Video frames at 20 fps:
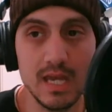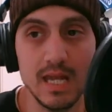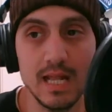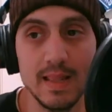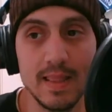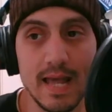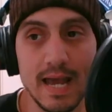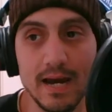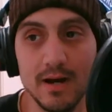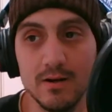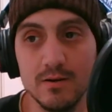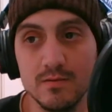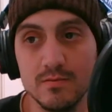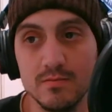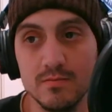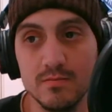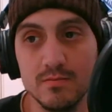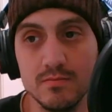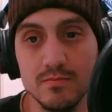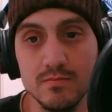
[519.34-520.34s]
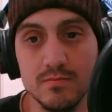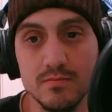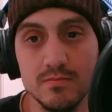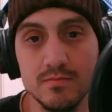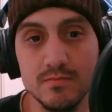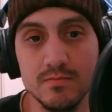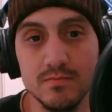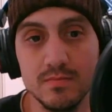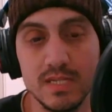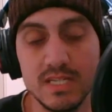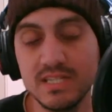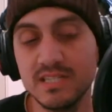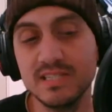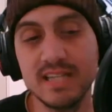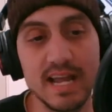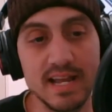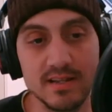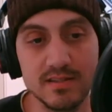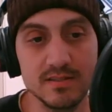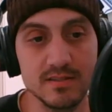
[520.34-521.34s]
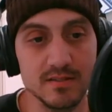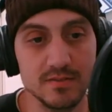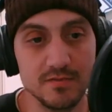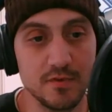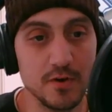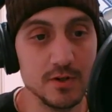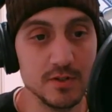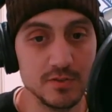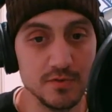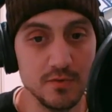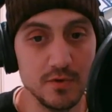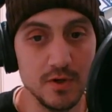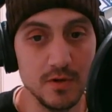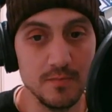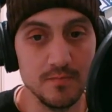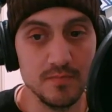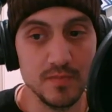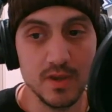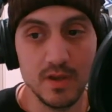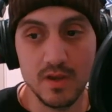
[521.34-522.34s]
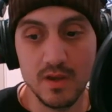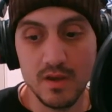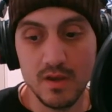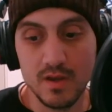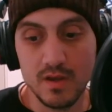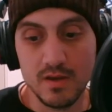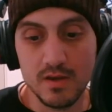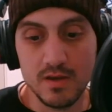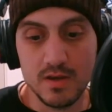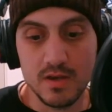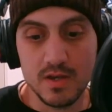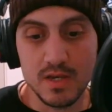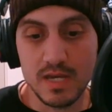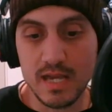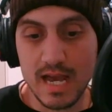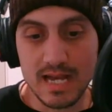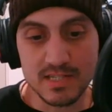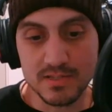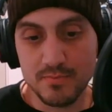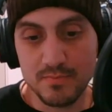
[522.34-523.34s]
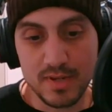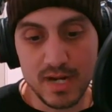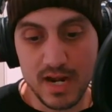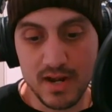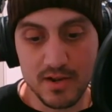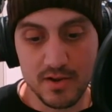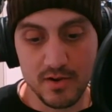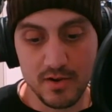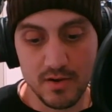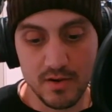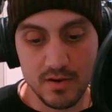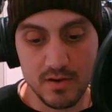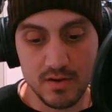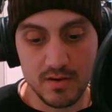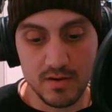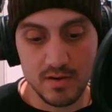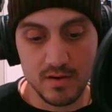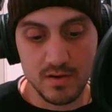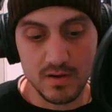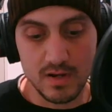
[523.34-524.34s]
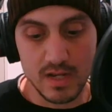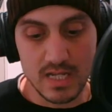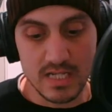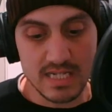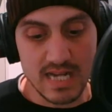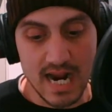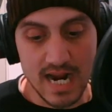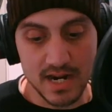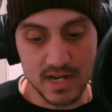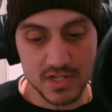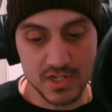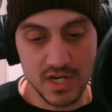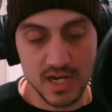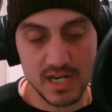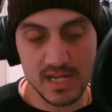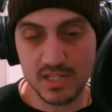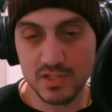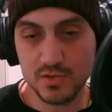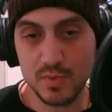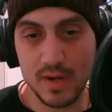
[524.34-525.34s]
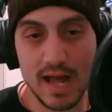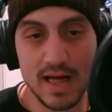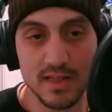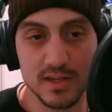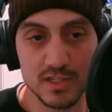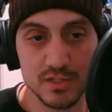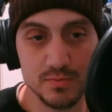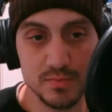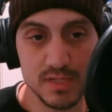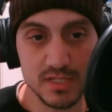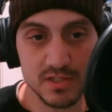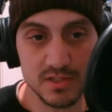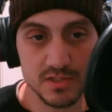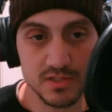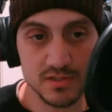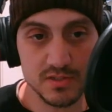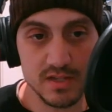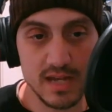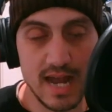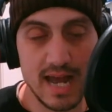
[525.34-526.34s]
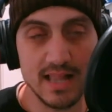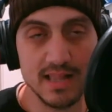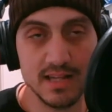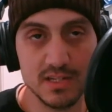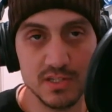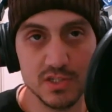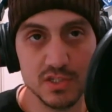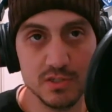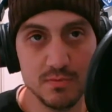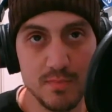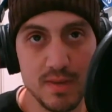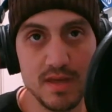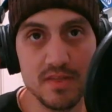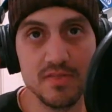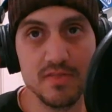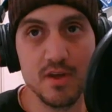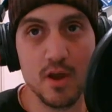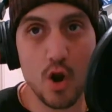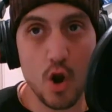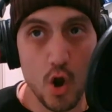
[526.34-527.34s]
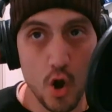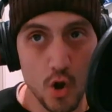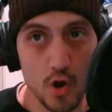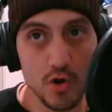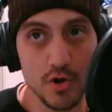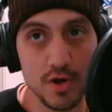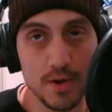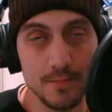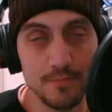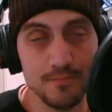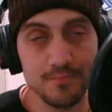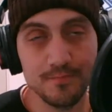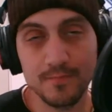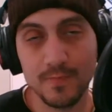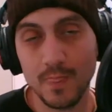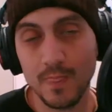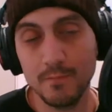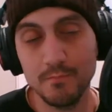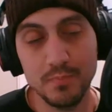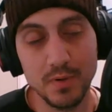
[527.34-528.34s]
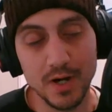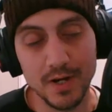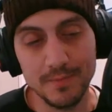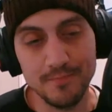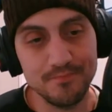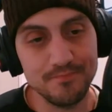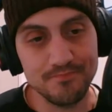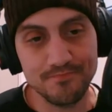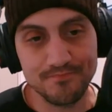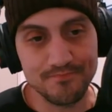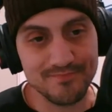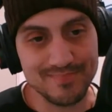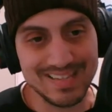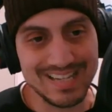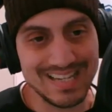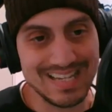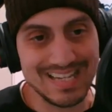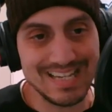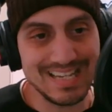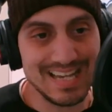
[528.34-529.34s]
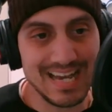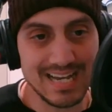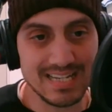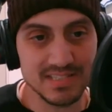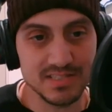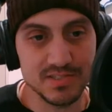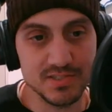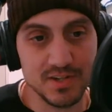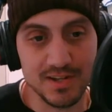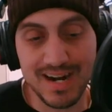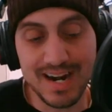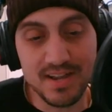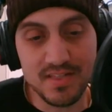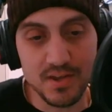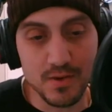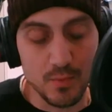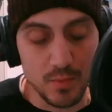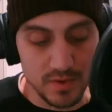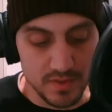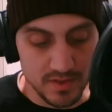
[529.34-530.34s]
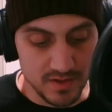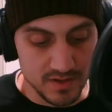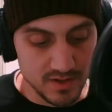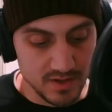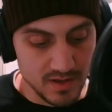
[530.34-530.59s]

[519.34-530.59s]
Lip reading: Now, he stinks, first of all. He hasn't been any good. He's gotten a chance with Alex Smith hurt, but he hasn't done anything with it.